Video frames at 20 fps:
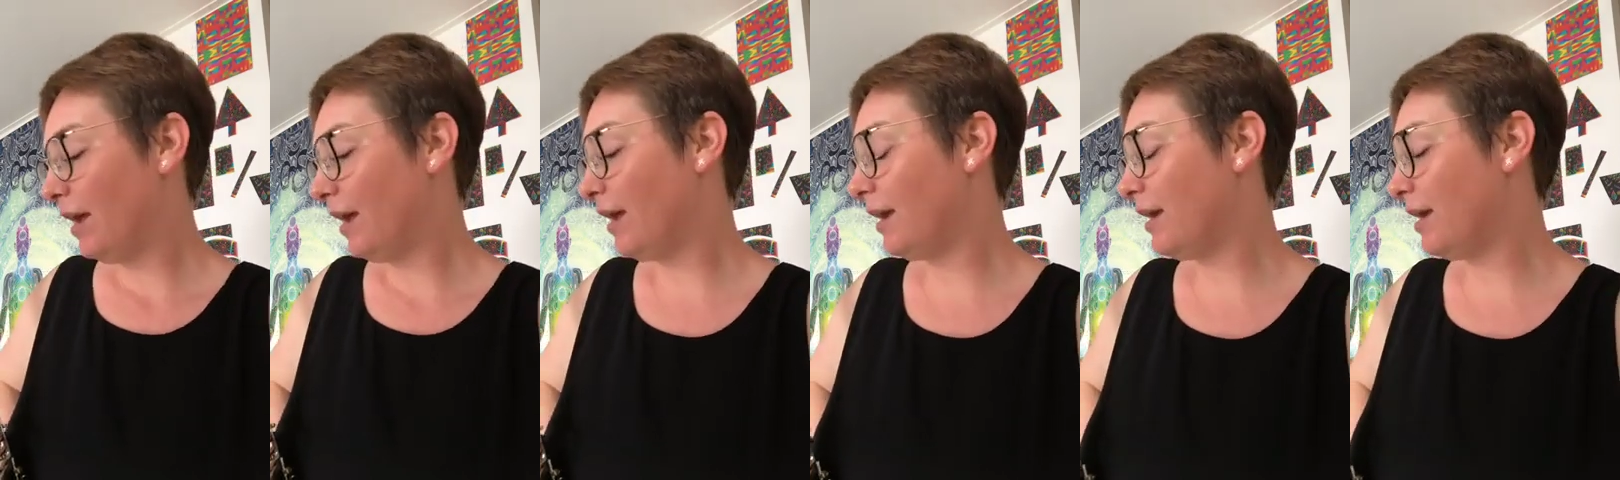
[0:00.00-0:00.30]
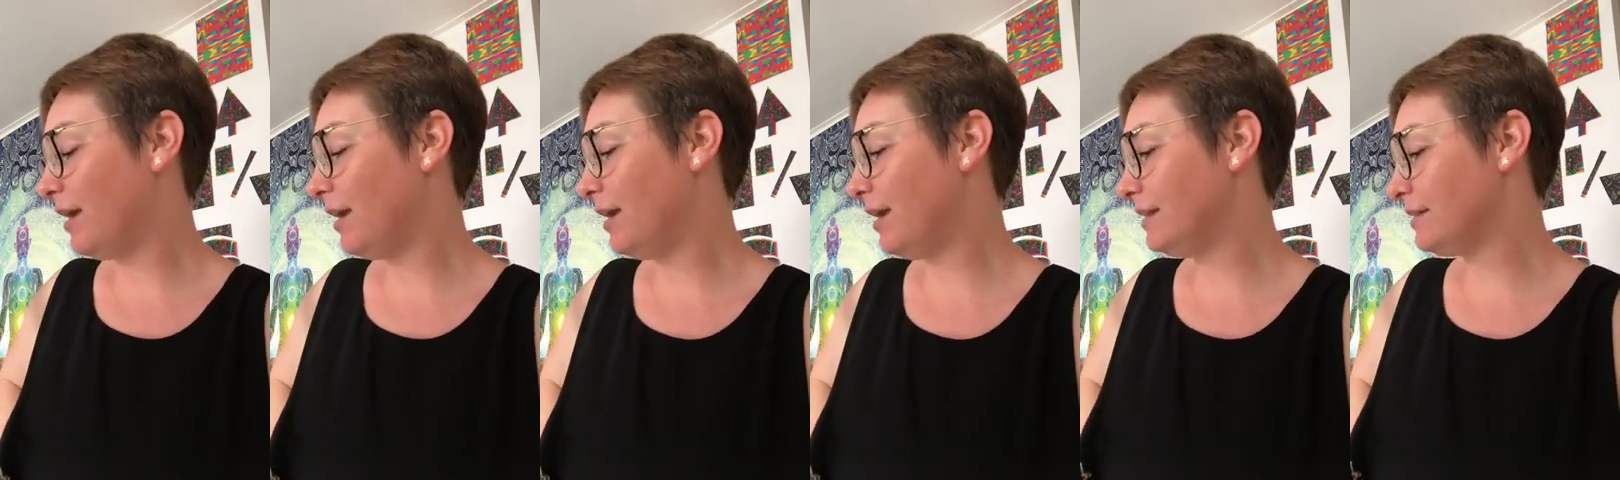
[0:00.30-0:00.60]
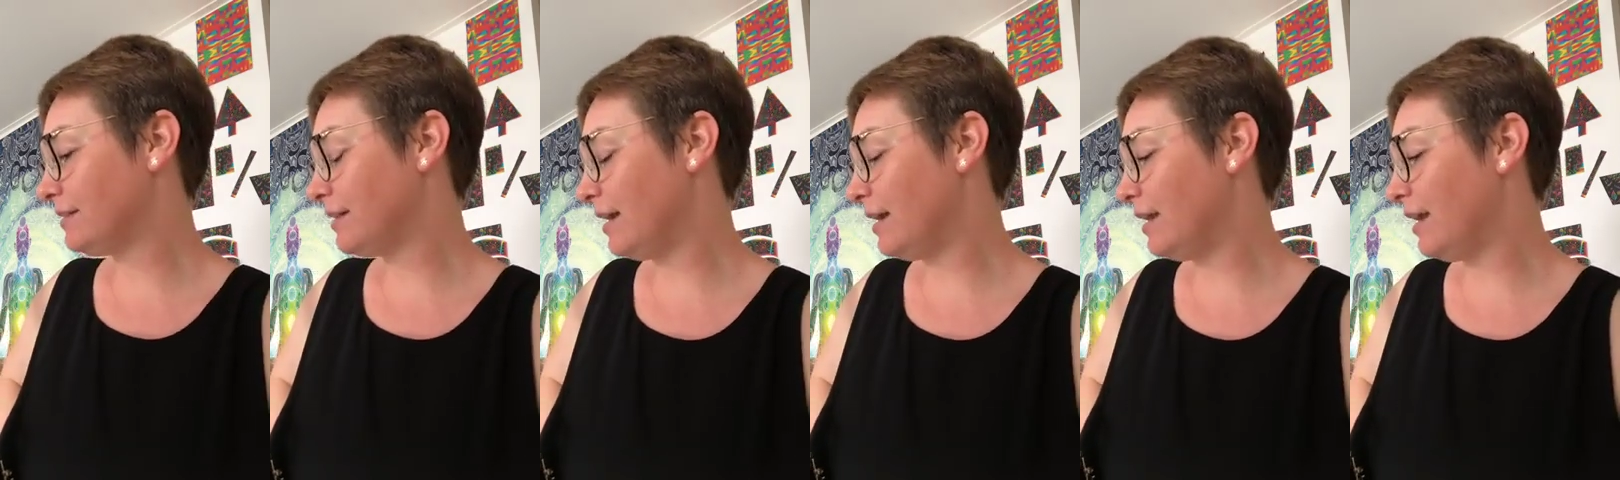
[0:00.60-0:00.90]
In
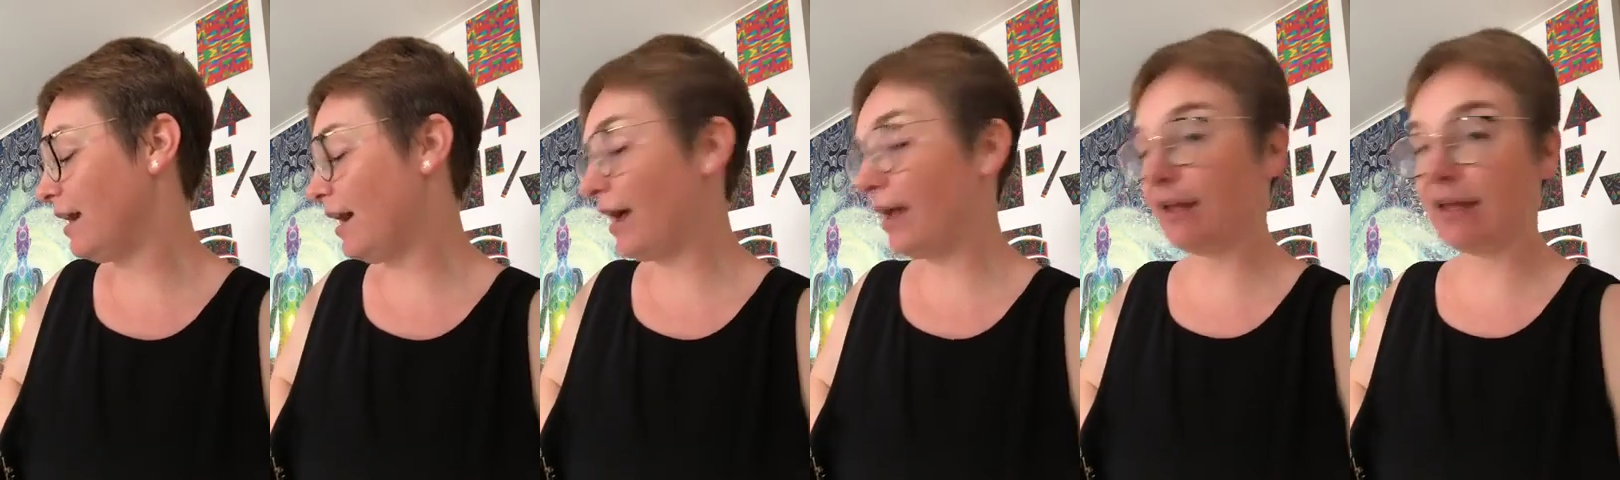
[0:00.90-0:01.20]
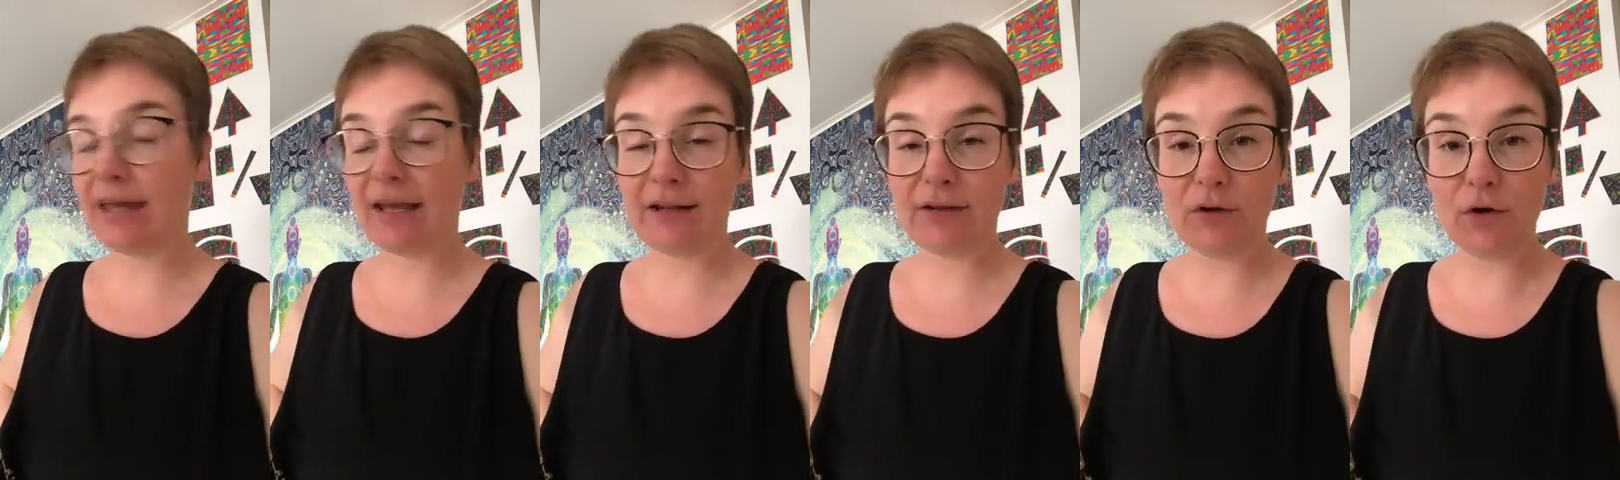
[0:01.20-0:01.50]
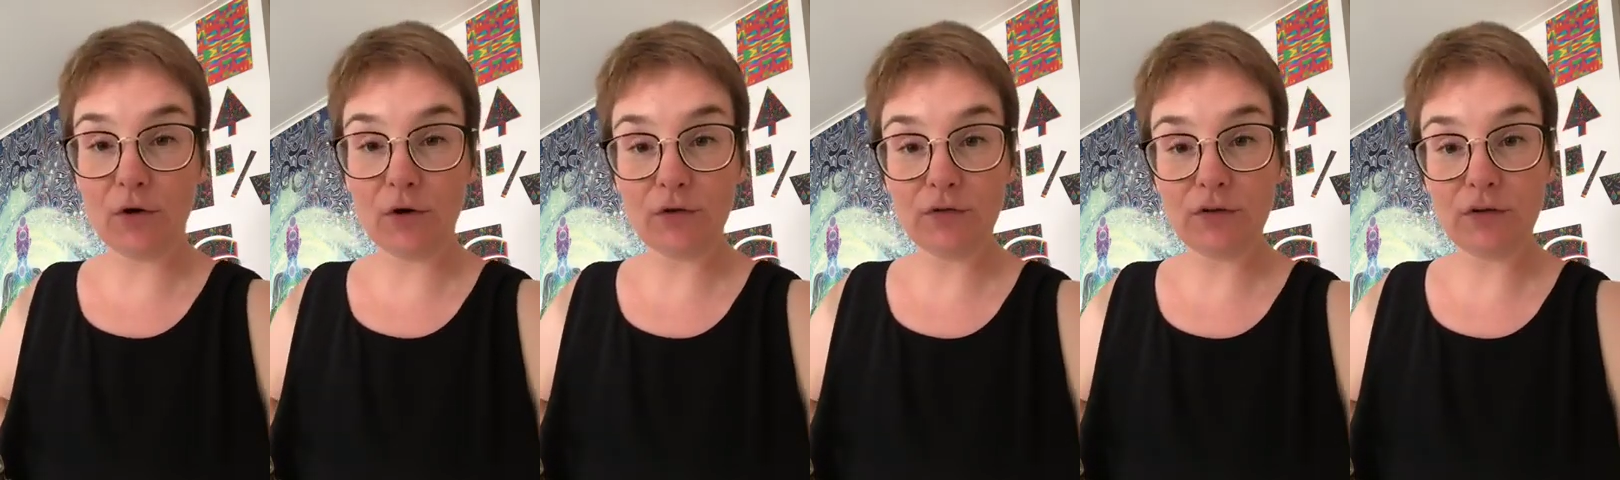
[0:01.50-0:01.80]
China, I get
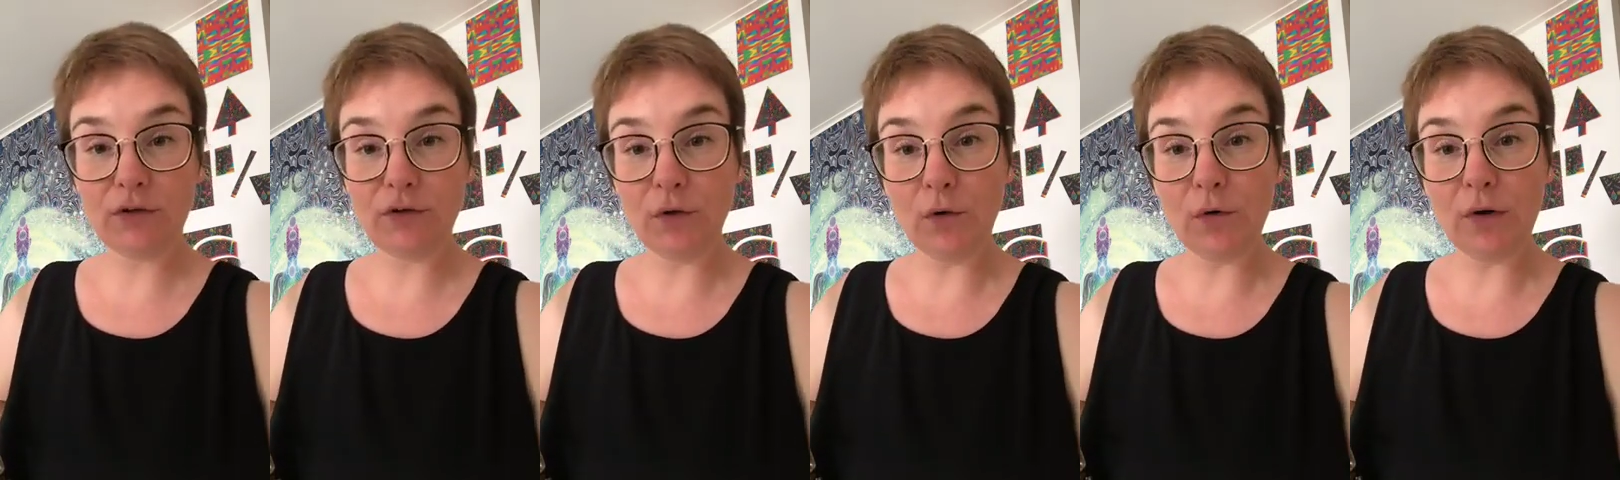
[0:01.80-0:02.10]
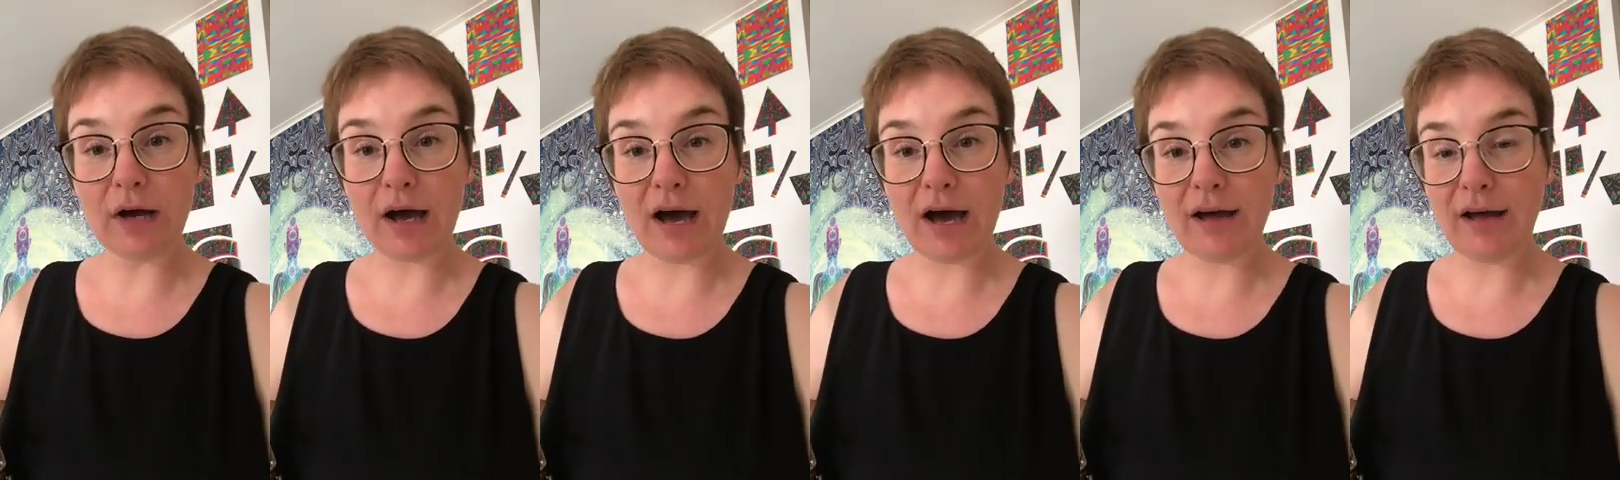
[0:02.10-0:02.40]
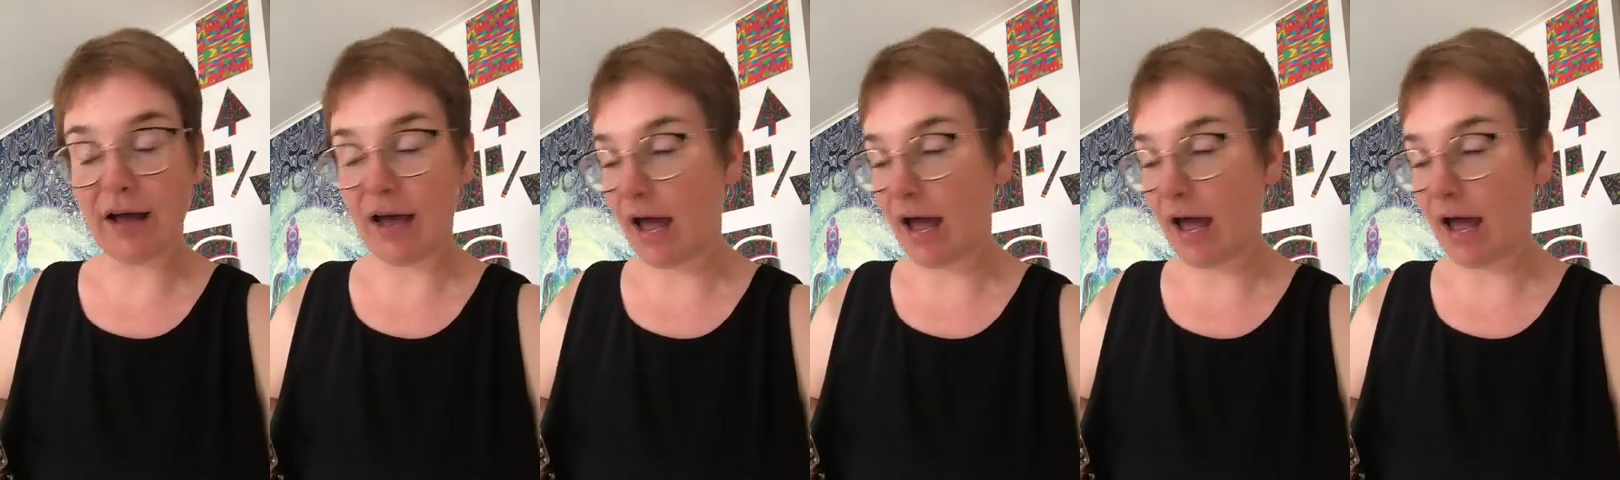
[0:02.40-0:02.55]
called yoga